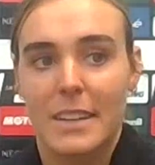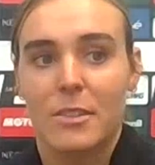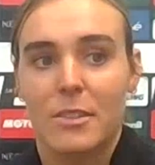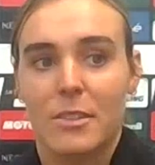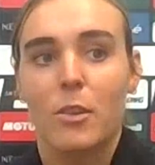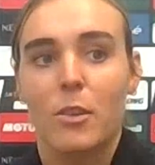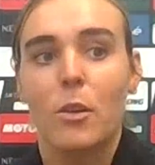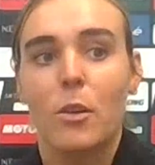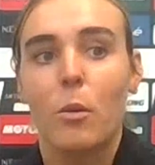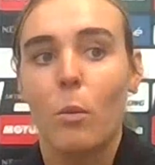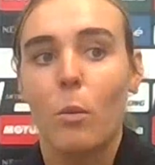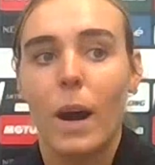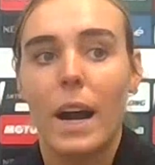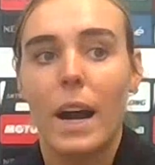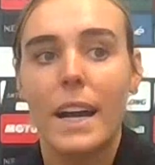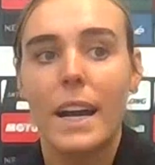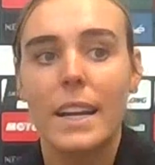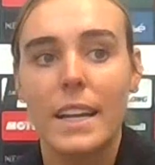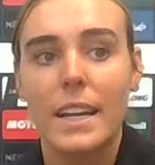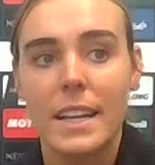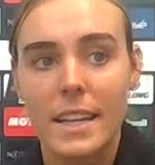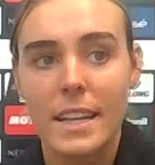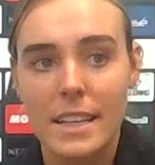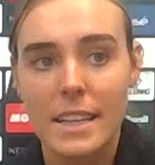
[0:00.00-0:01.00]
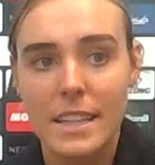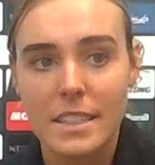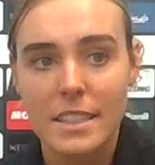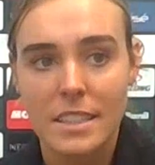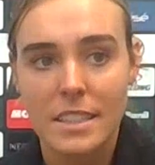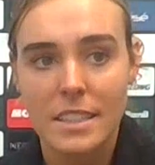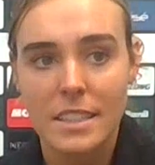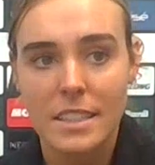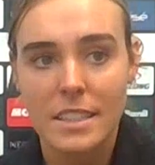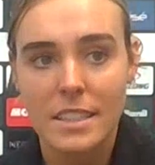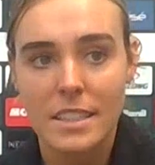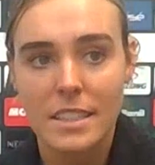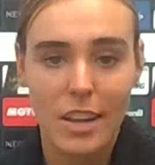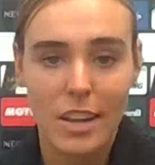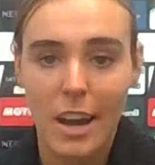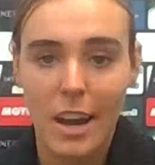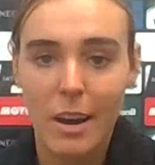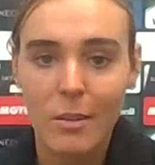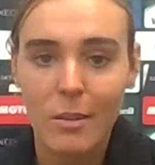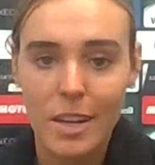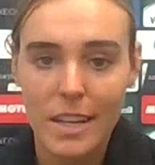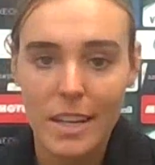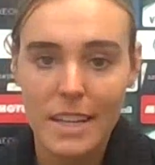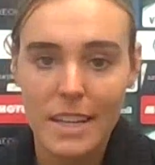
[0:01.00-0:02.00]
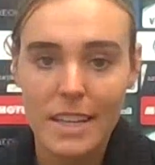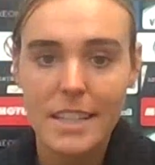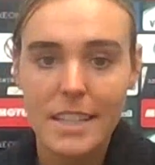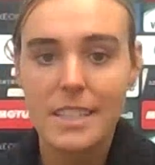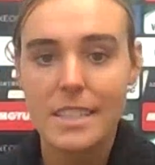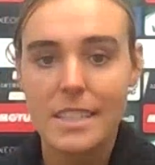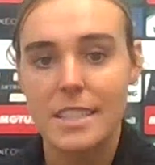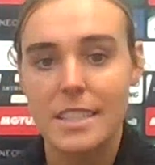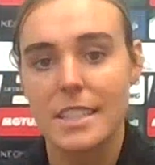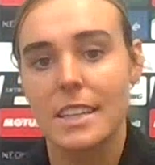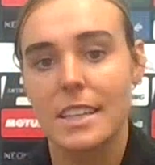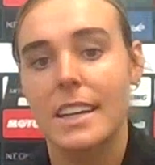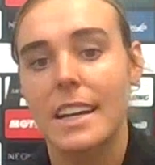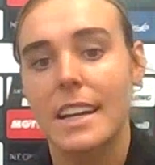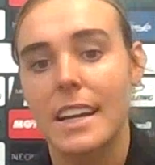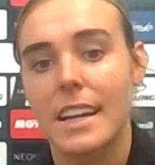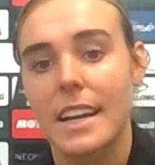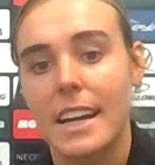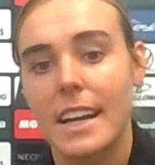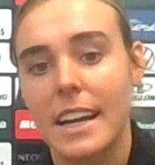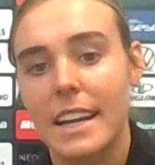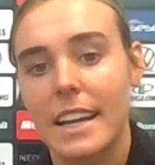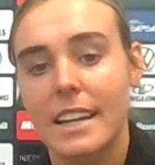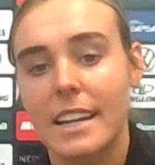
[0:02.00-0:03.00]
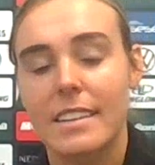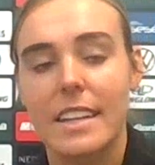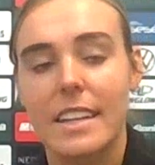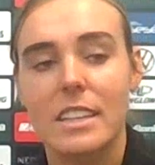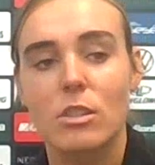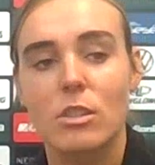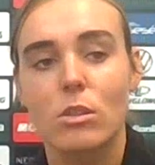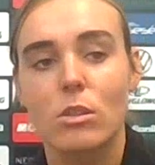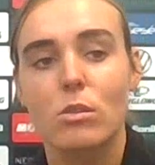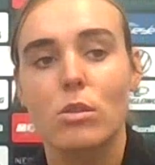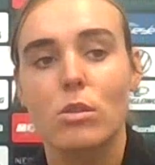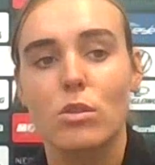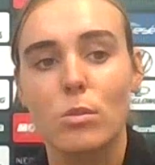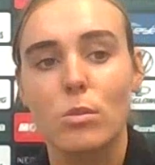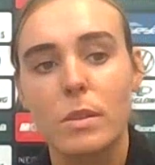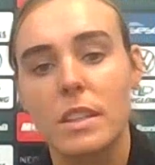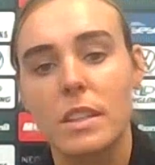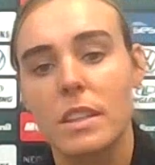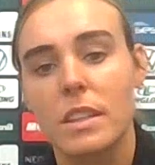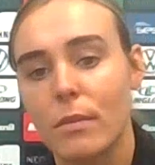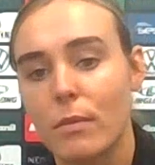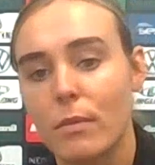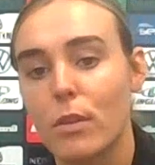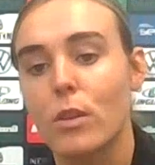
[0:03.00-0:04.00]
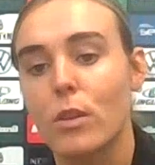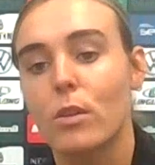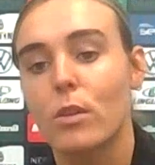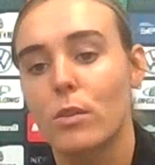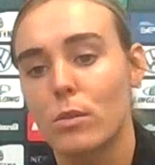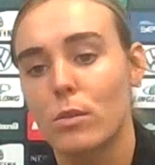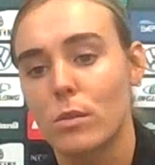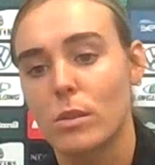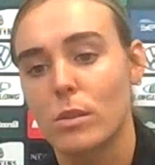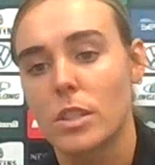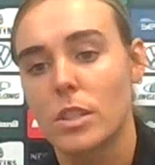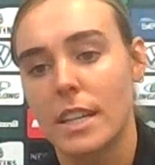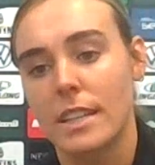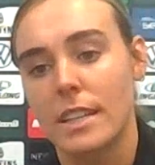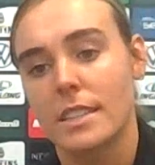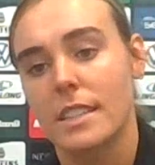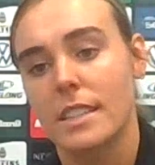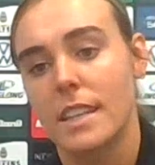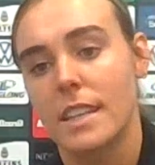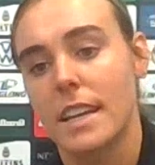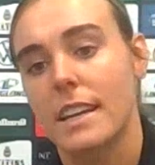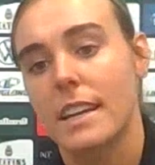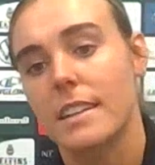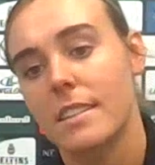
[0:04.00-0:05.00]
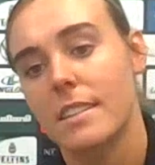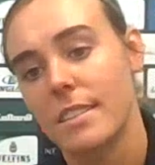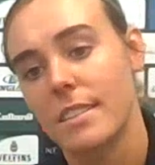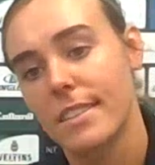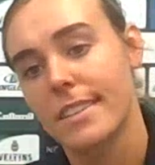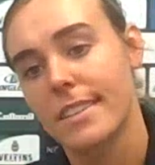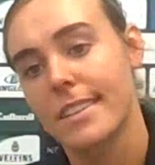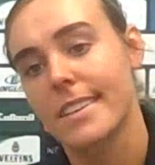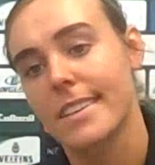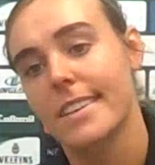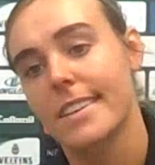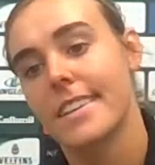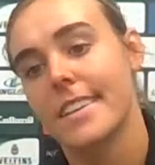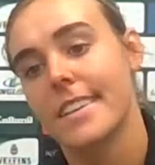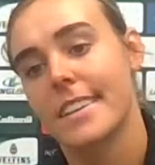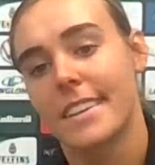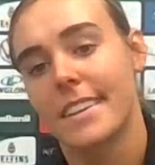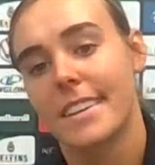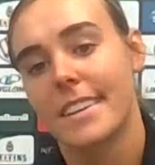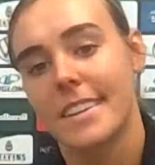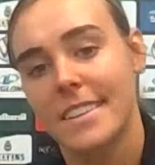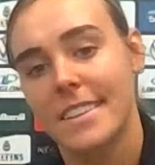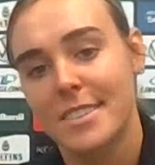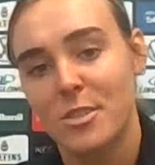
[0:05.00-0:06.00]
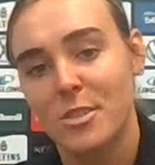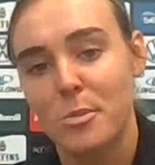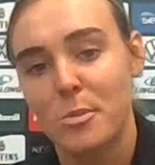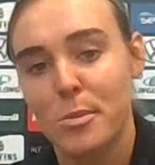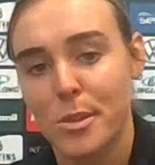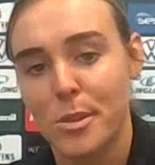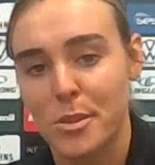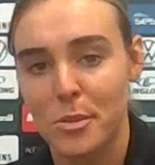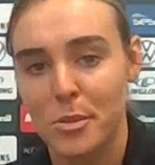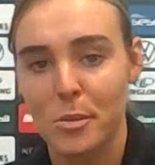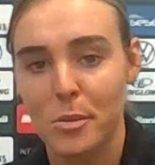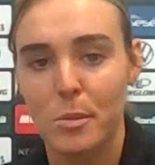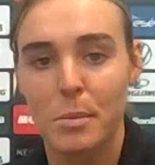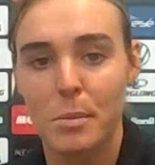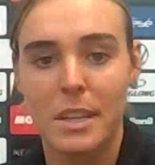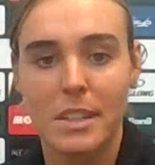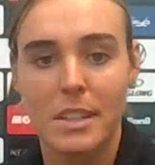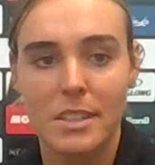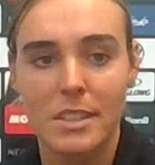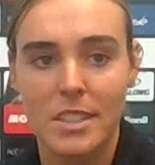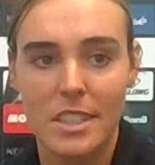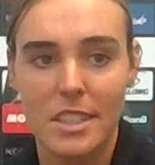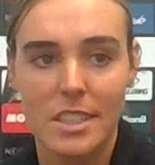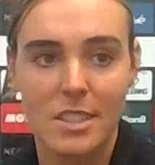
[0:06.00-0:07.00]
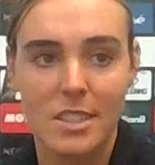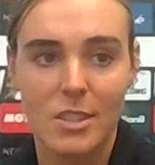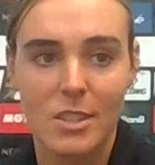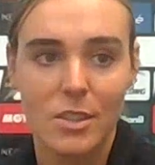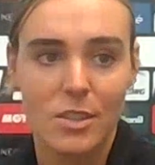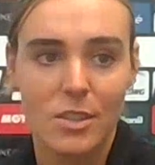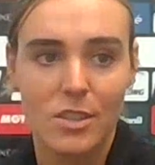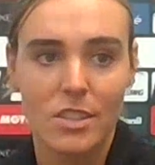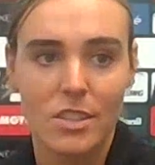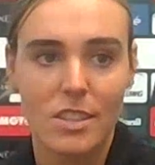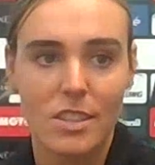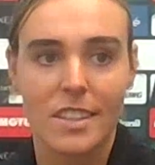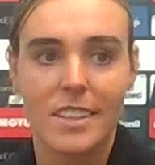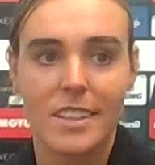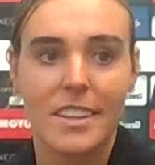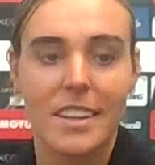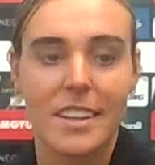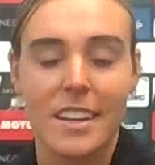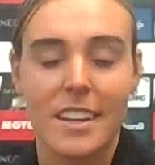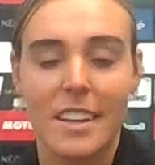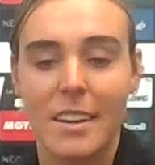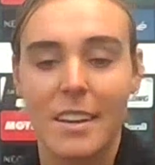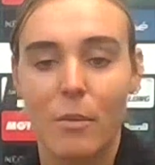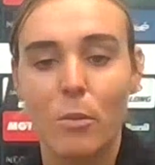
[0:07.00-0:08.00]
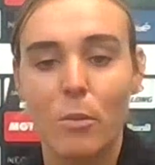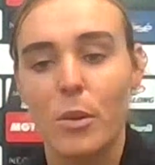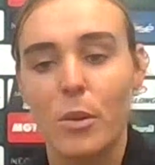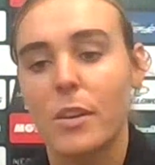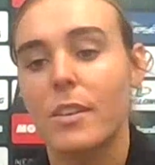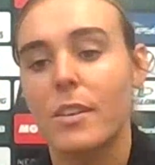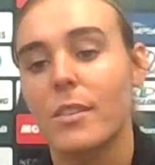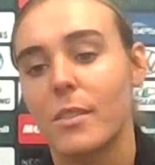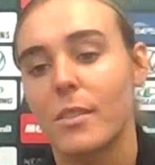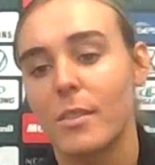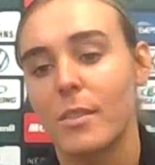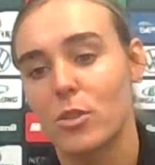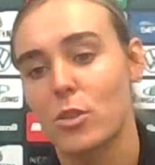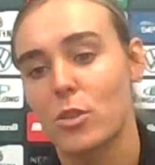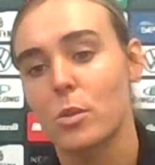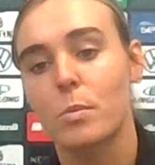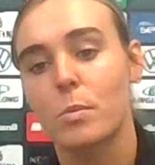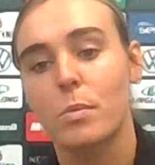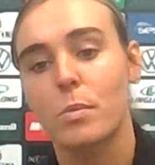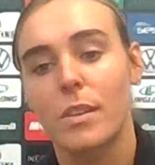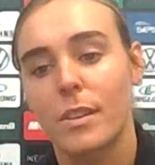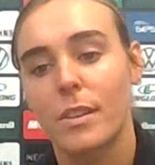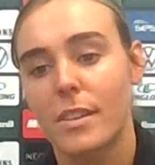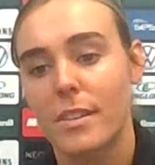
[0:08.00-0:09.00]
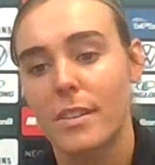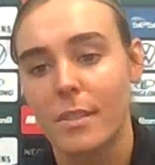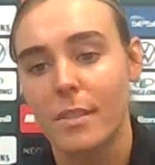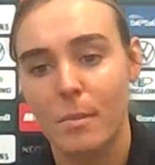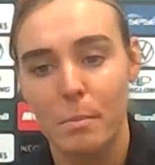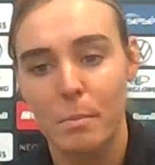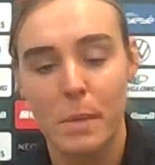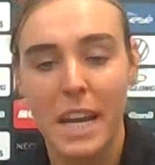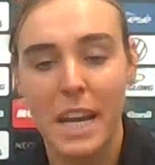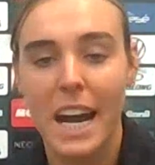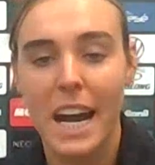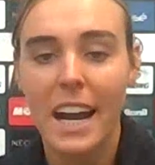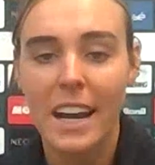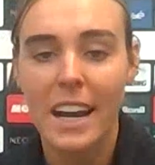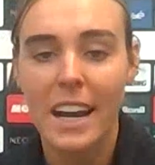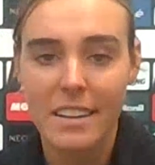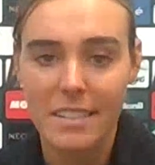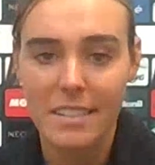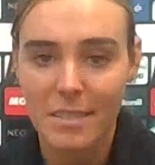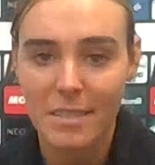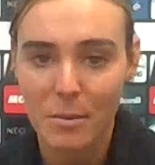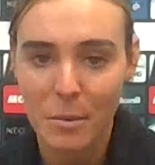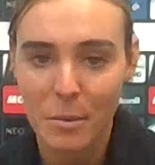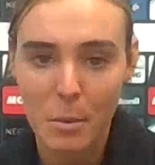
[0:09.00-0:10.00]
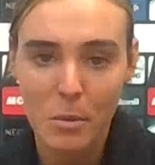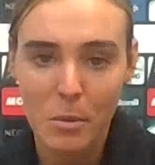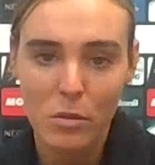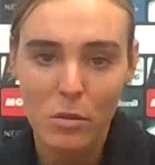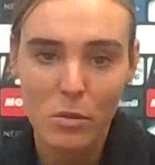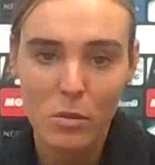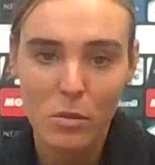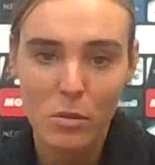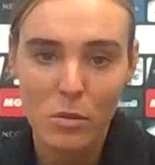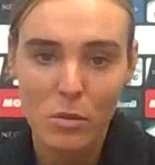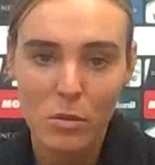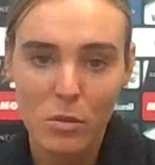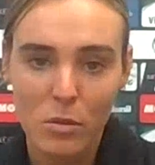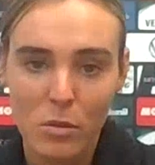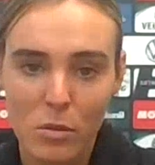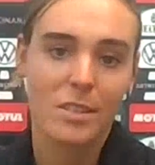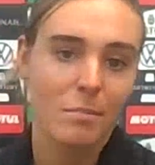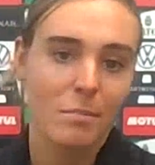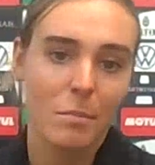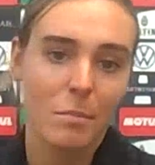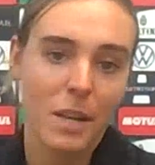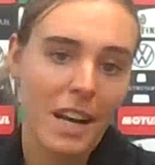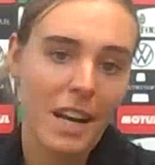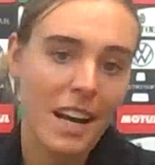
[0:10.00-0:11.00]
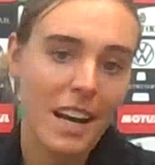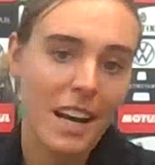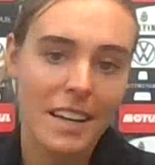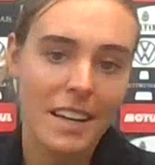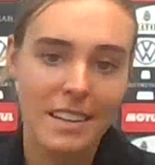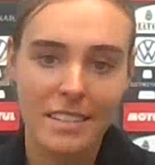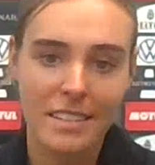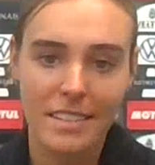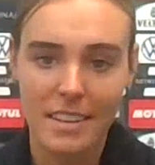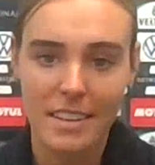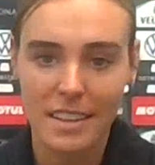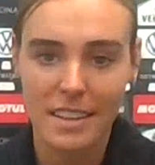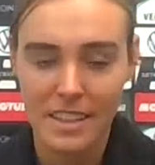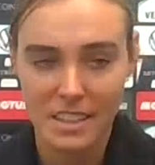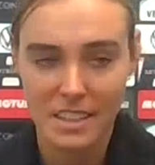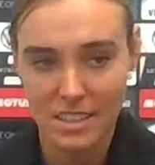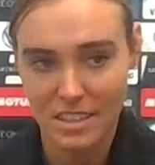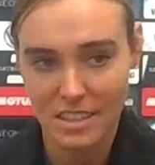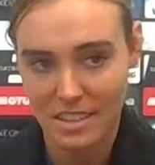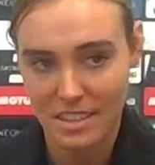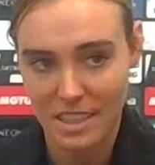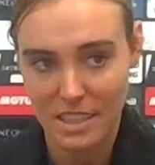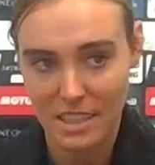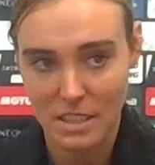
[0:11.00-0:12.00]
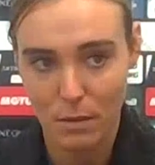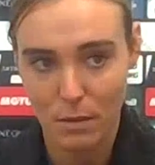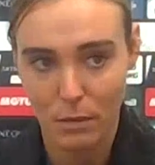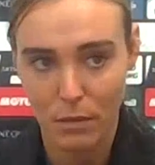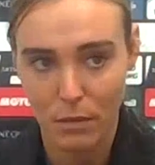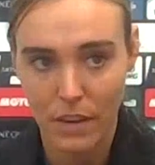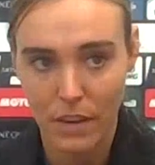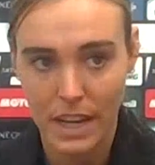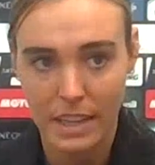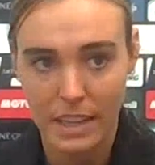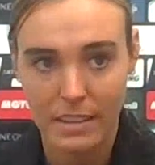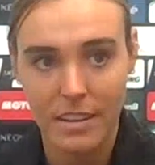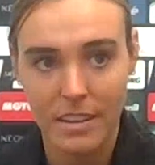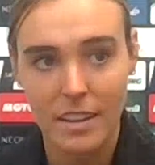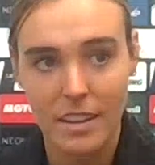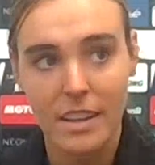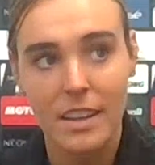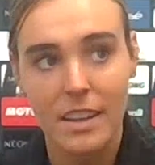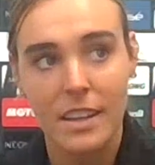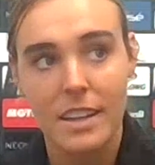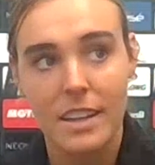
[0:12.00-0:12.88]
don't know why that is. That's just how it is. And I think it's also super difficult to change that super soon, because it's just, we're super behind. Women's was behind, and that's a fact.